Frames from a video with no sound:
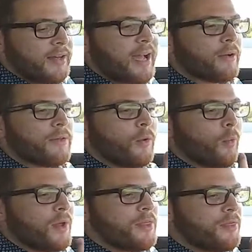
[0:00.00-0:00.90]
Now, the
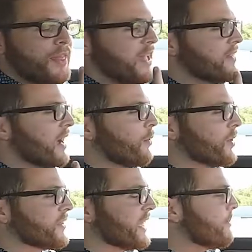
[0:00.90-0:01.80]
one thing that I
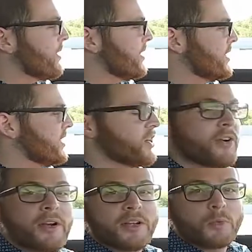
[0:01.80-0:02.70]
will say about the
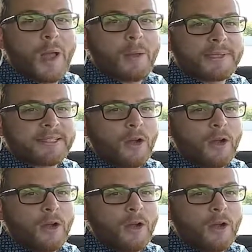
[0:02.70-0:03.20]
interior as well